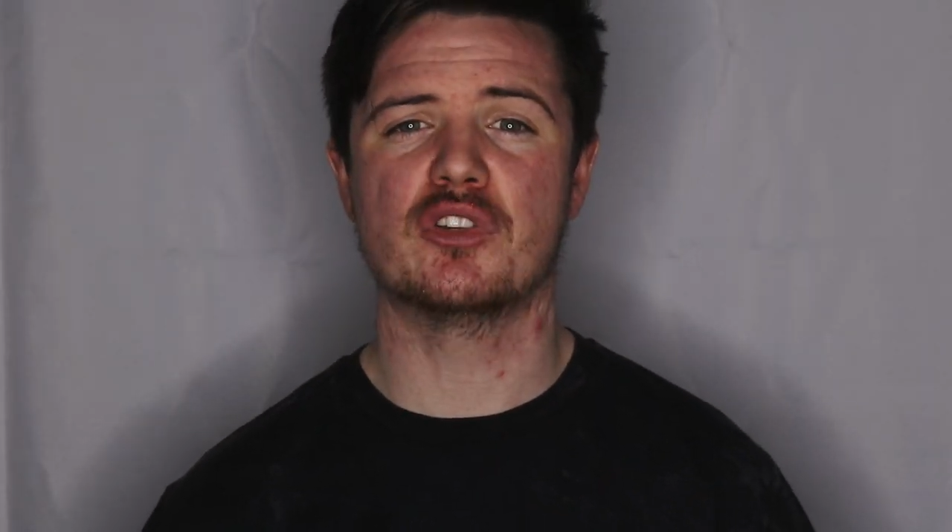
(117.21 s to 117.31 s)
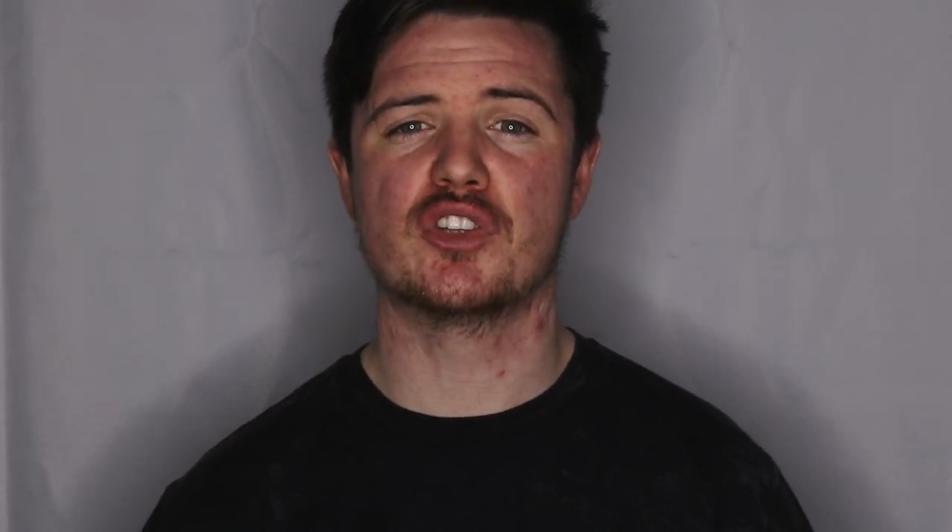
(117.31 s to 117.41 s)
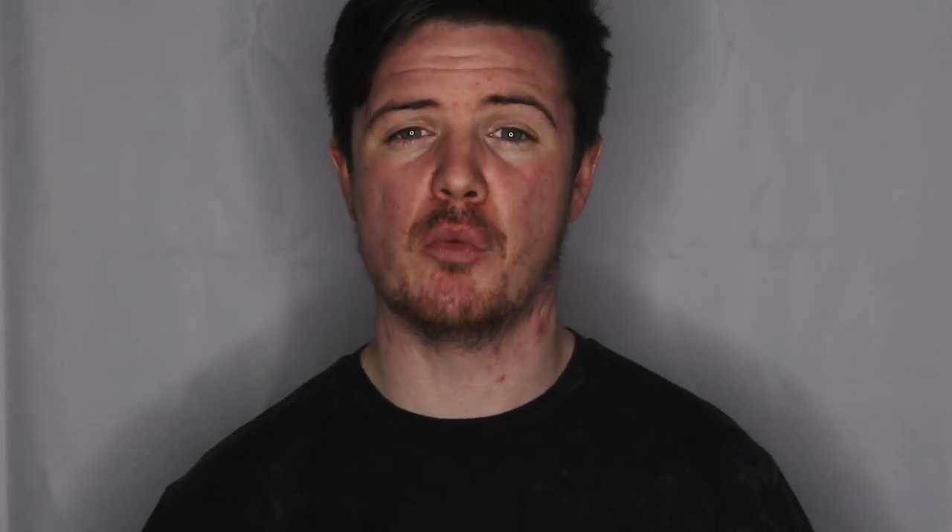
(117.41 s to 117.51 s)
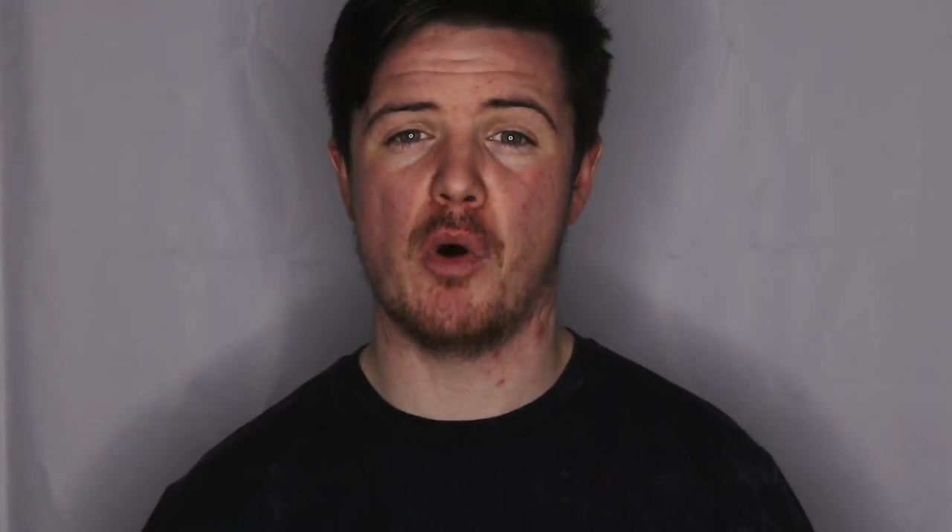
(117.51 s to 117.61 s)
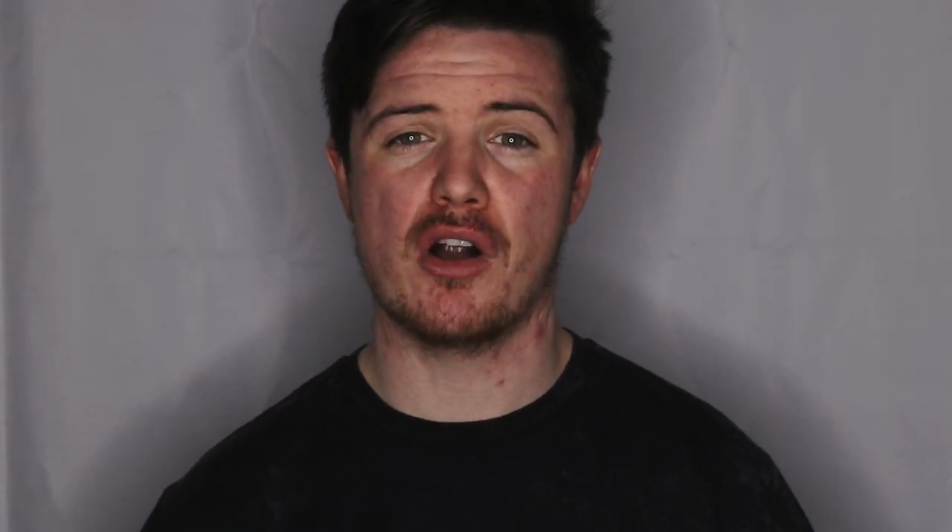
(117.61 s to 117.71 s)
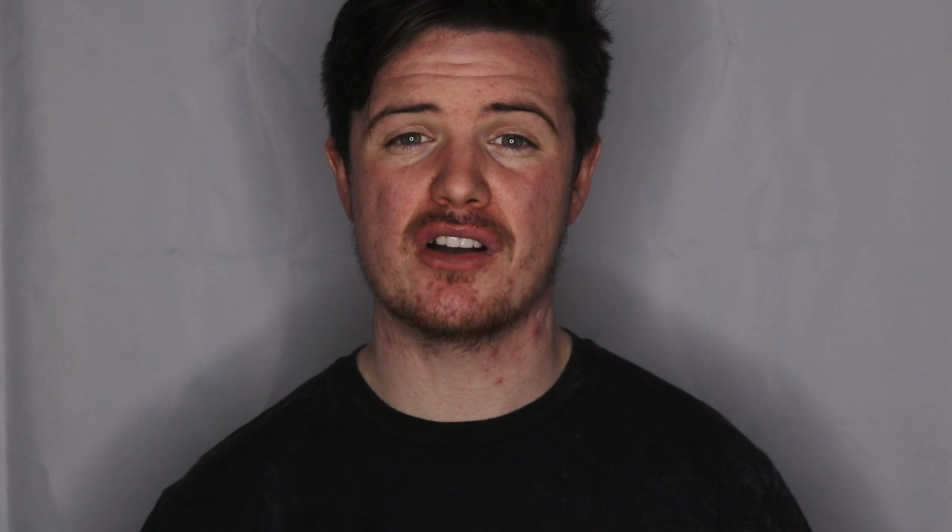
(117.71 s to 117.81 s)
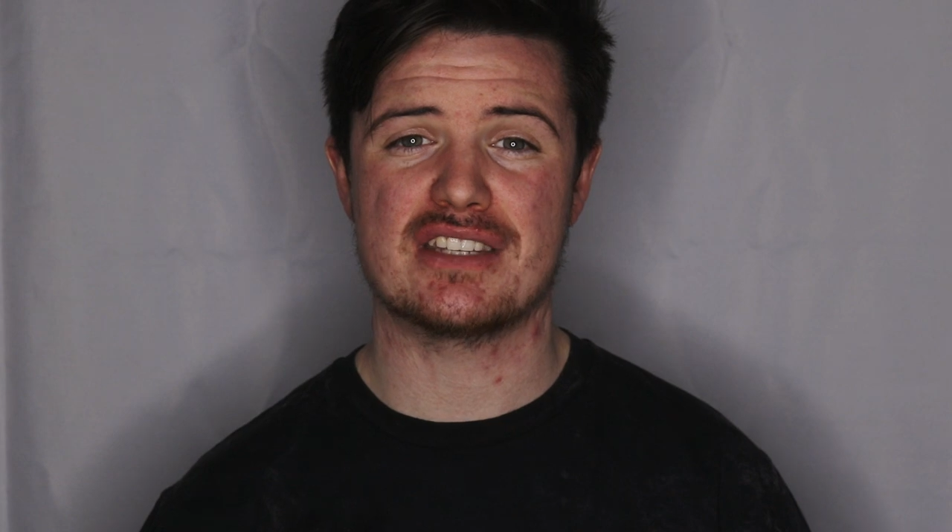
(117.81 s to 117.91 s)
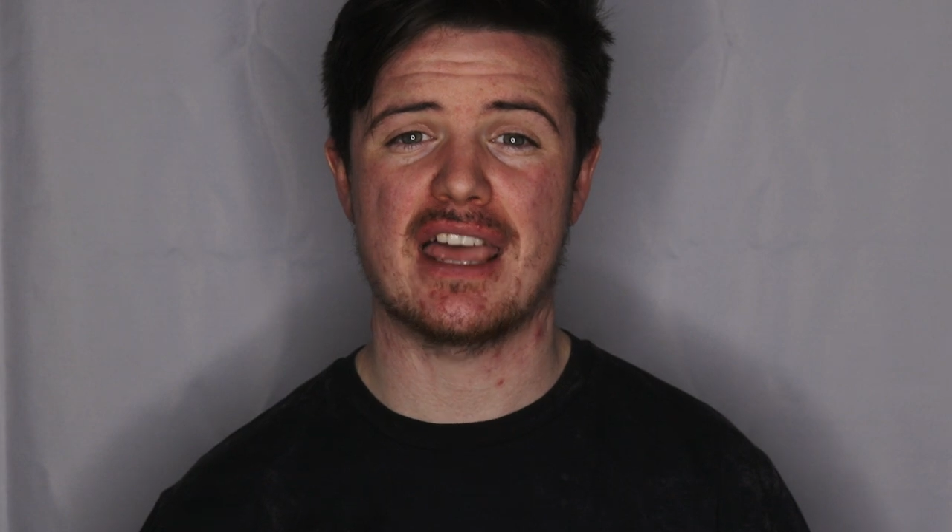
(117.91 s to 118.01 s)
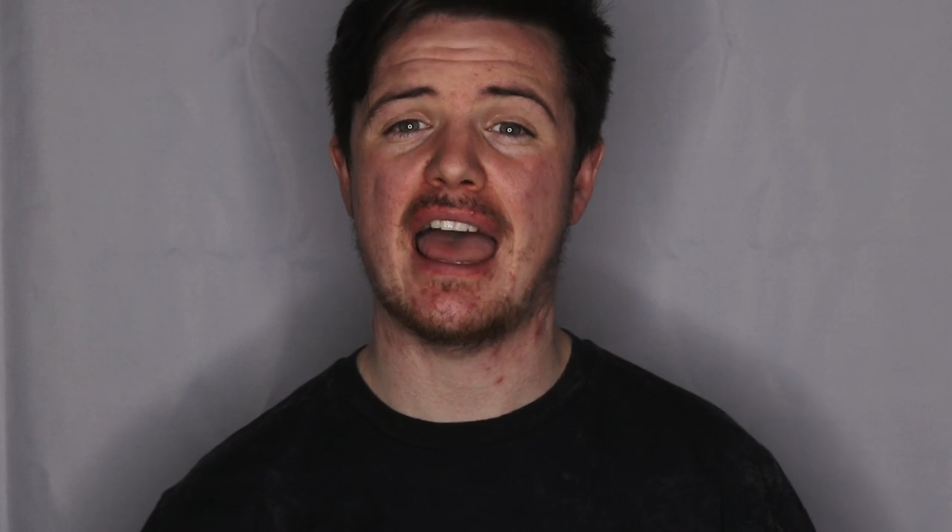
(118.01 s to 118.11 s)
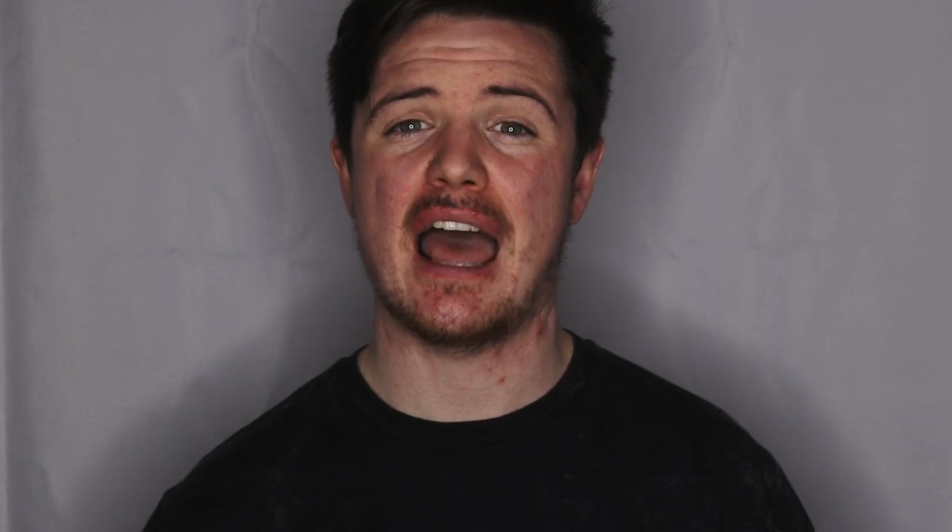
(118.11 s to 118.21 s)
put
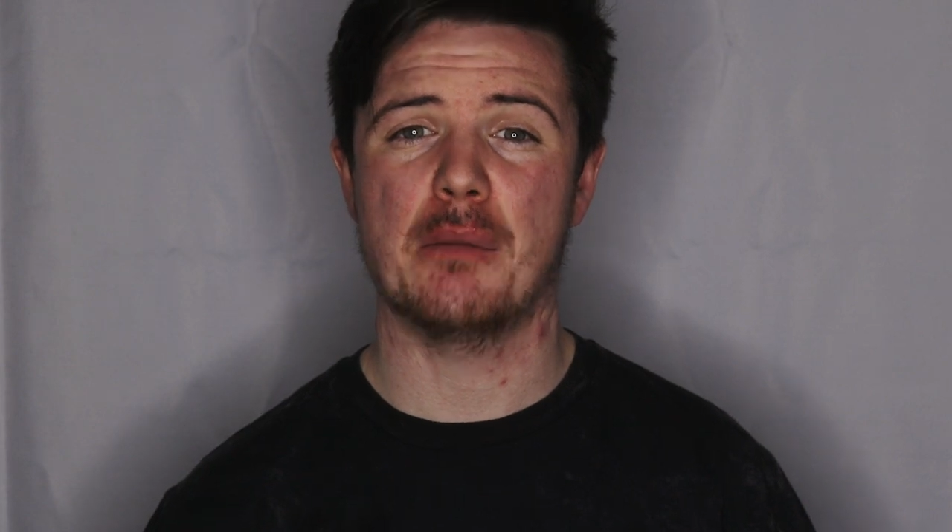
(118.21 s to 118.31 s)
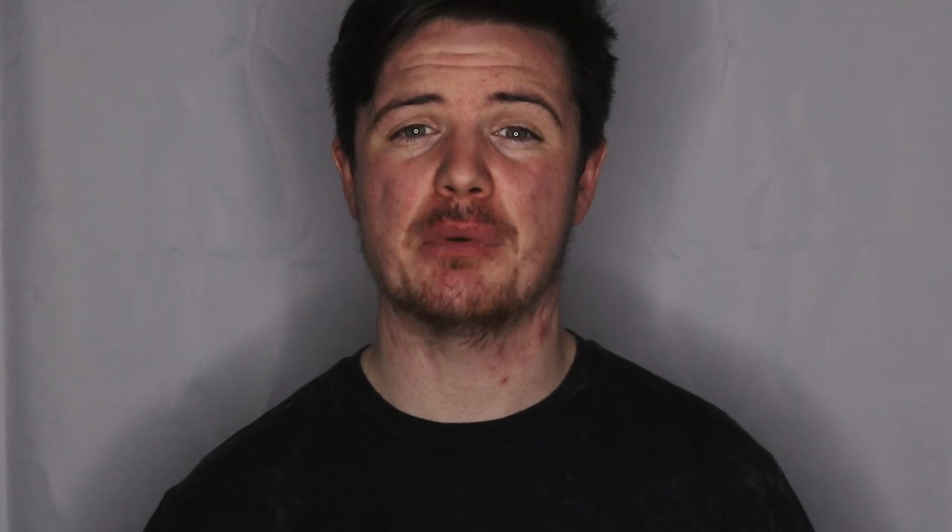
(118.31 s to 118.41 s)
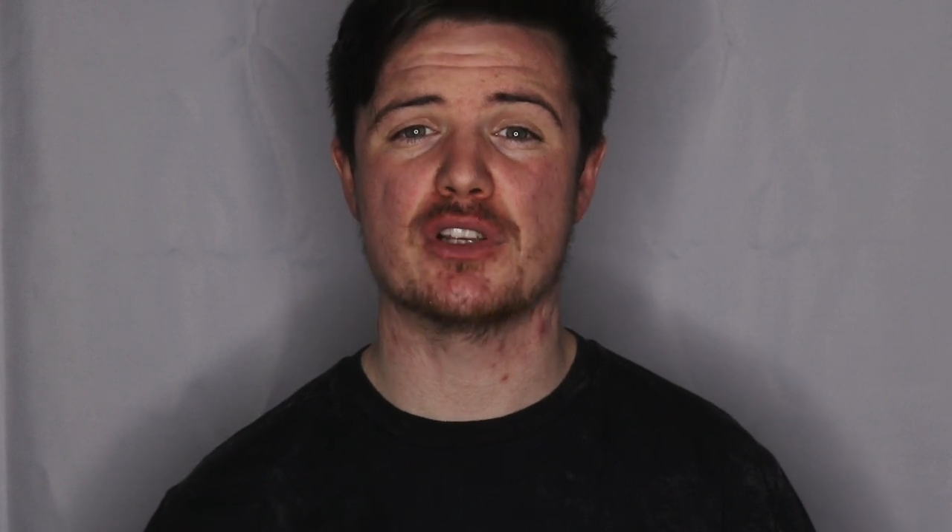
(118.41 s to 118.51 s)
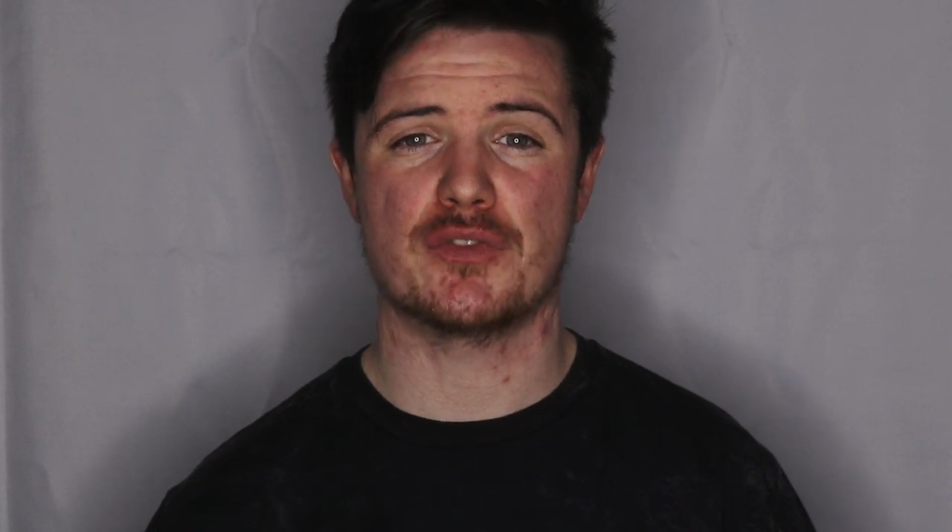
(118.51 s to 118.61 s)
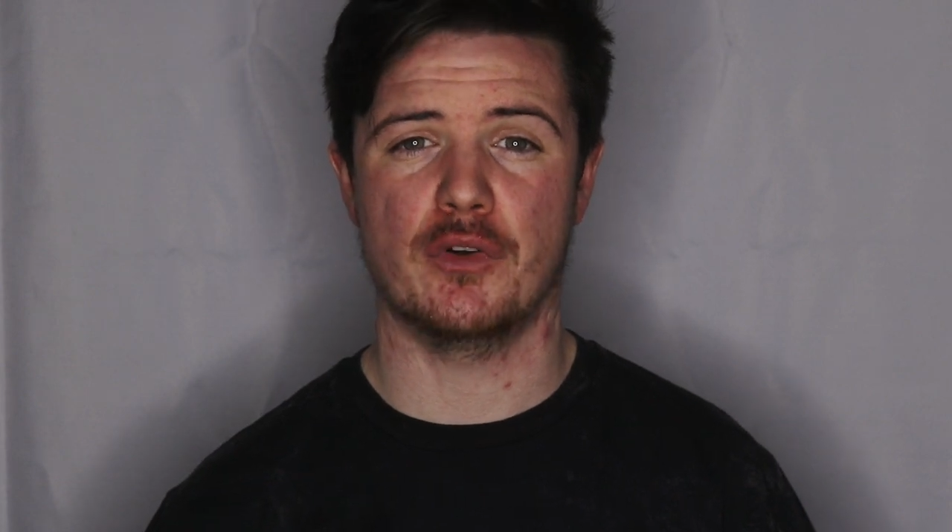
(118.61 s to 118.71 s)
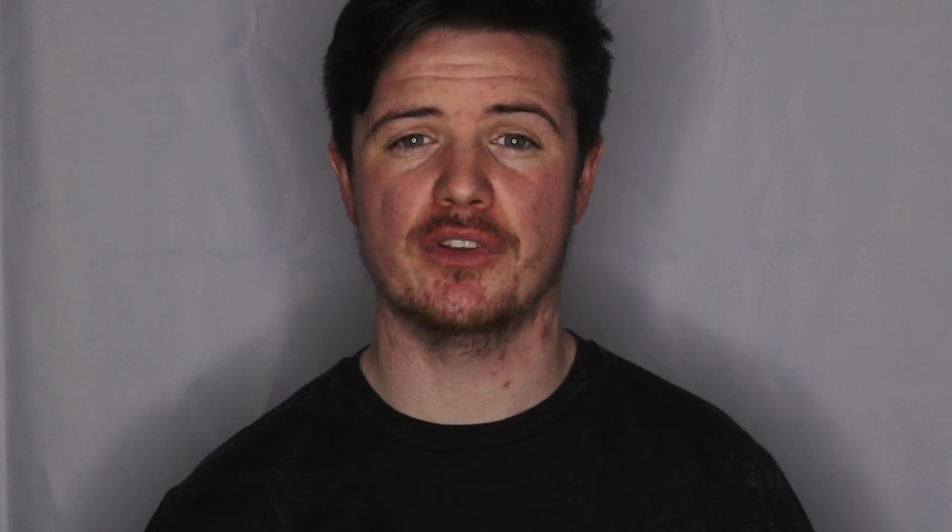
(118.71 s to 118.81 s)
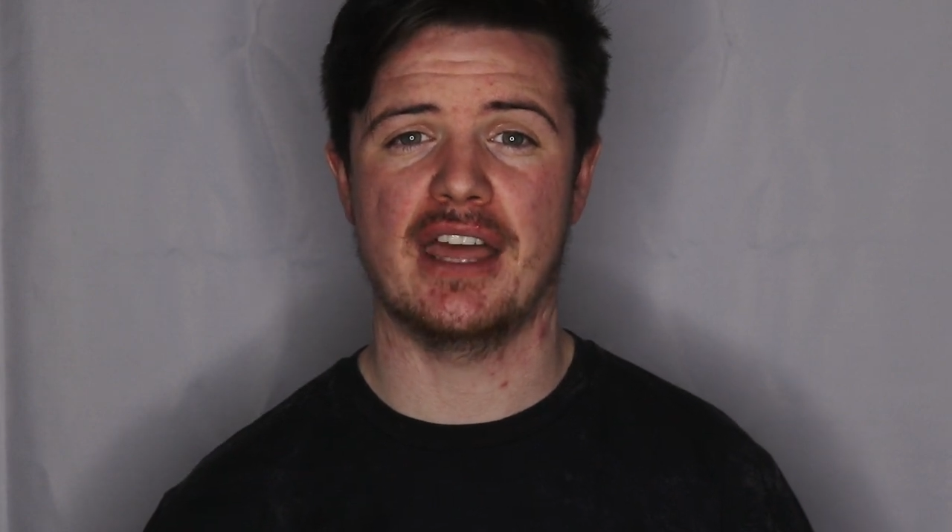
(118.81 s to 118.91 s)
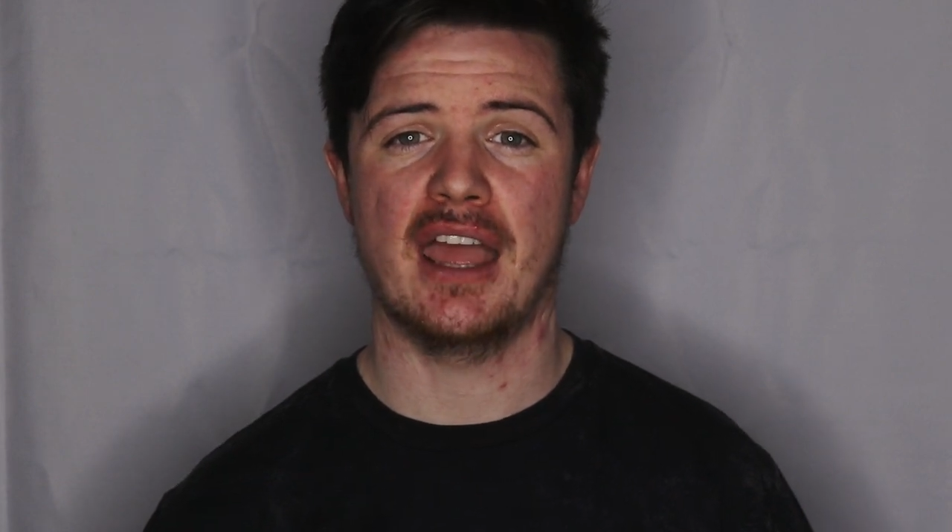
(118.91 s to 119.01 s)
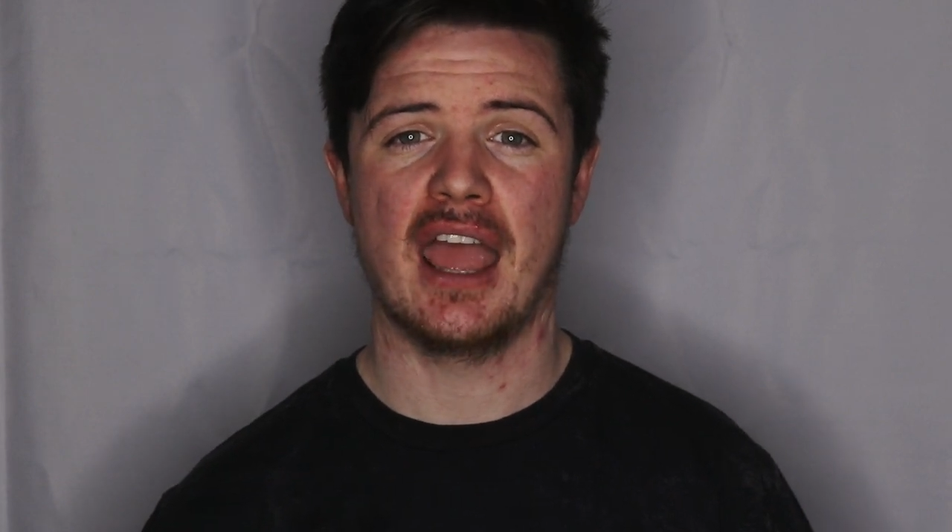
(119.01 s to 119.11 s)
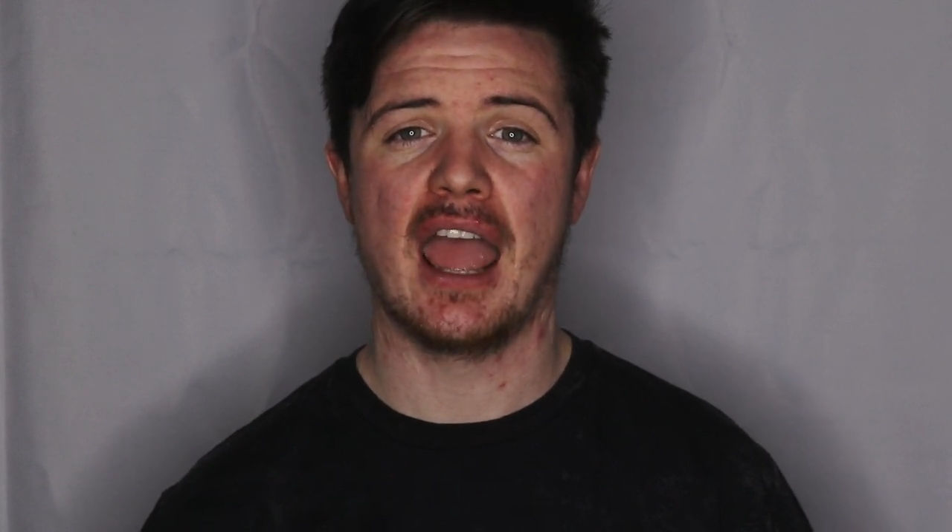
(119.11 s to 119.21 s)
towards helping us fund
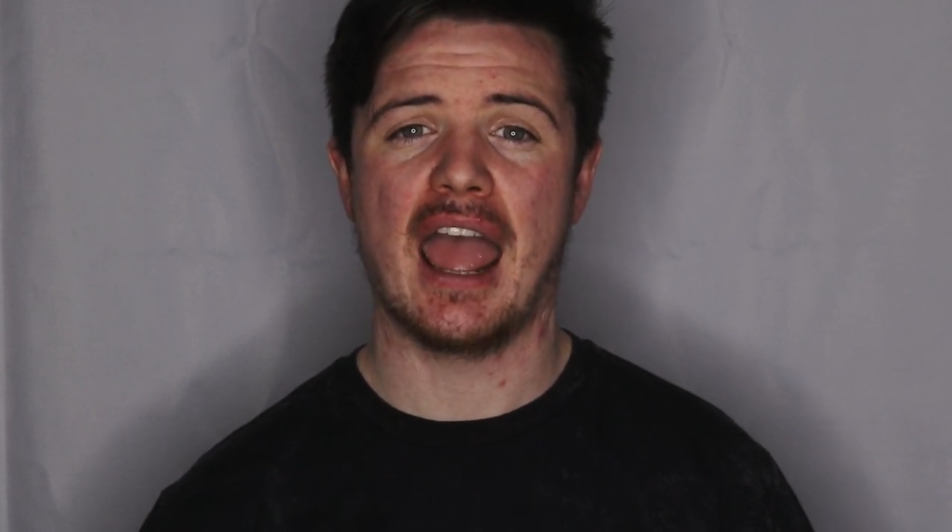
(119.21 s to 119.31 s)
it